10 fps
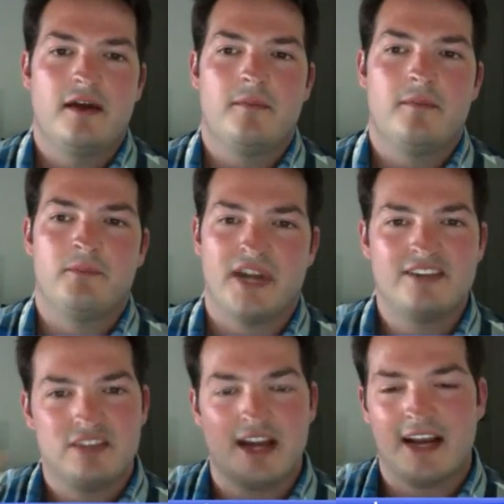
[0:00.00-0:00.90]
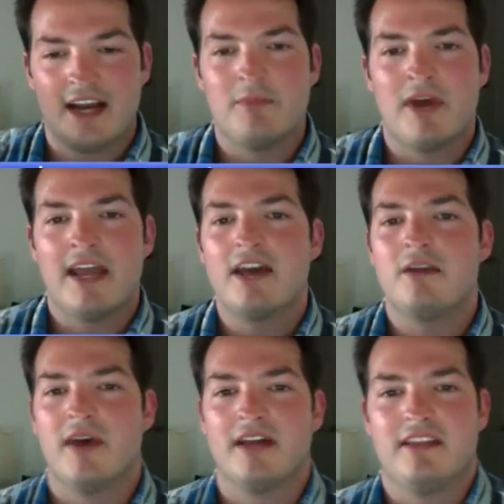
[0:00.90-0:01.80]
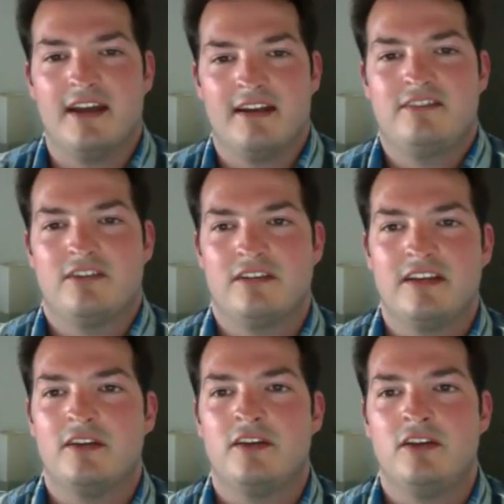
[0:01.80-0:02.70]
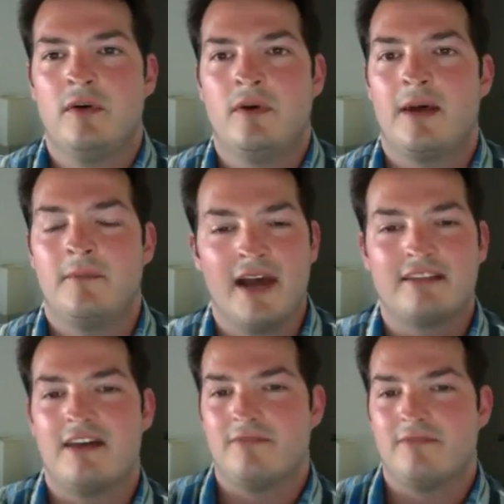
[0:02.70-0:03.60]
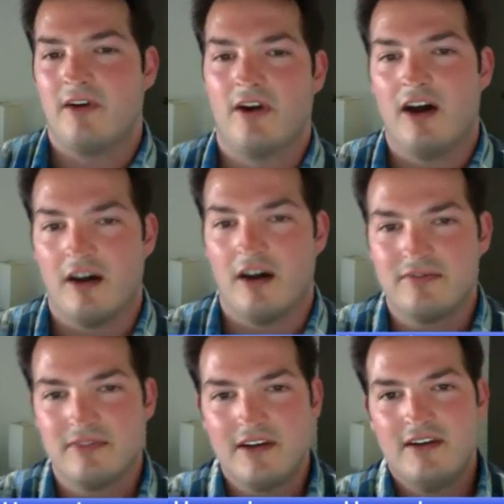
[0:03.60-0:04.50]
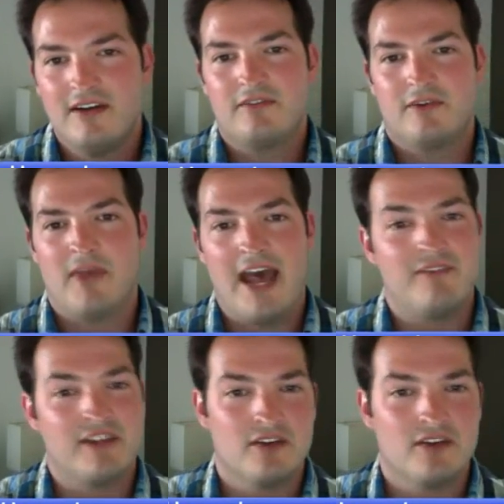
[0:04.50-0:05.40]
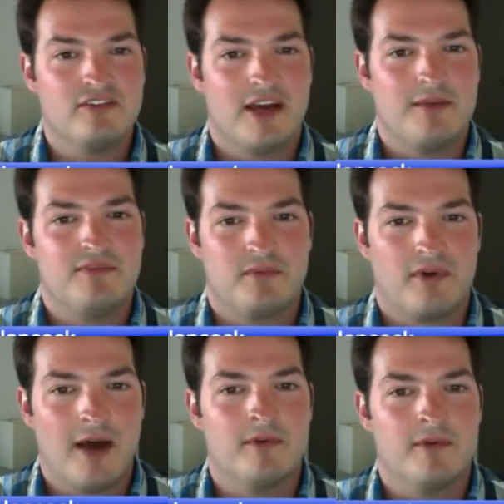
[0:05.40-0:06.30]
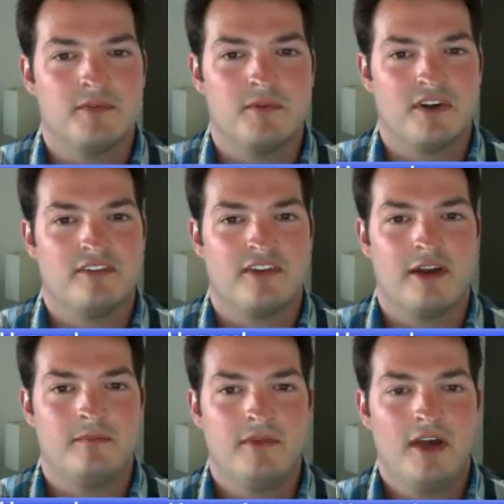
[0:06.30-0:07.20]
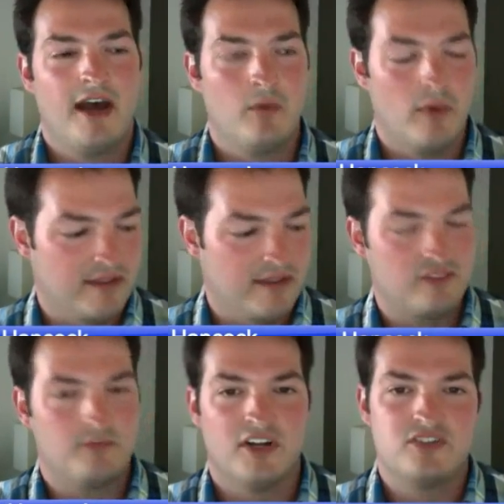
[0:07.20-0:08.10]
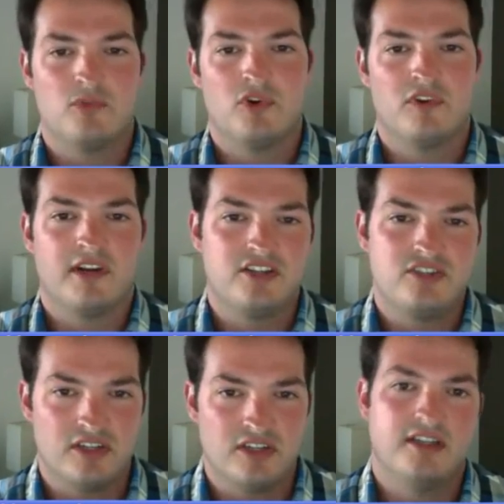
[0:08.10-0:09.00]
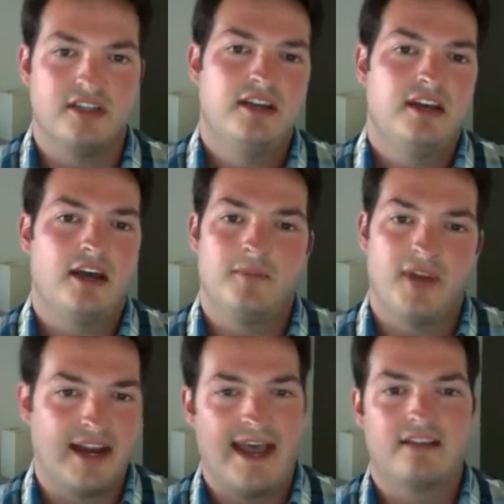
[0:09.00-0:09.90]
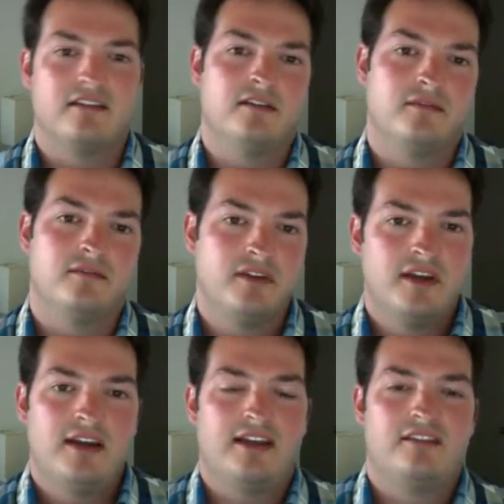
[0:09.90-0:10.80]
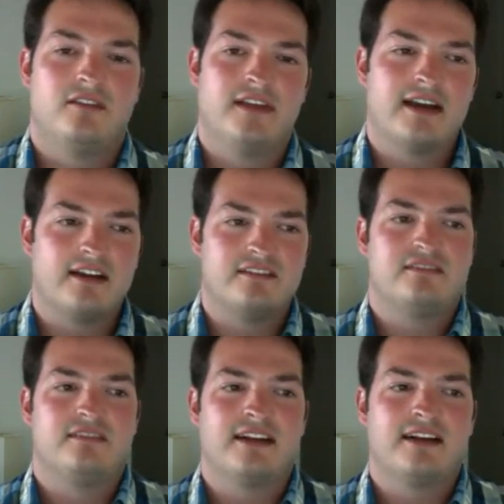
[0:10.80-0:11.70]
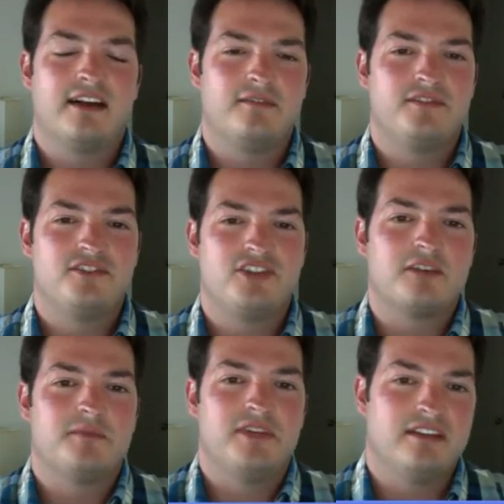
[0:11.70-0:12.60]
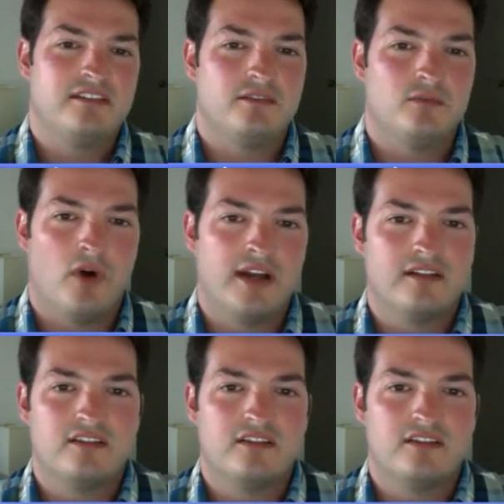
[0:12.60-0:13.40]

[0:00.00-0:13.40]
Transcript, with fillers: but I, st- I got in my head about that, and I started thinking, you know what, I'm not that far off from having those types of problems because I'm I weigh this much more than I should. I'm not active, and so that kind of that kind of shocked me into wanting to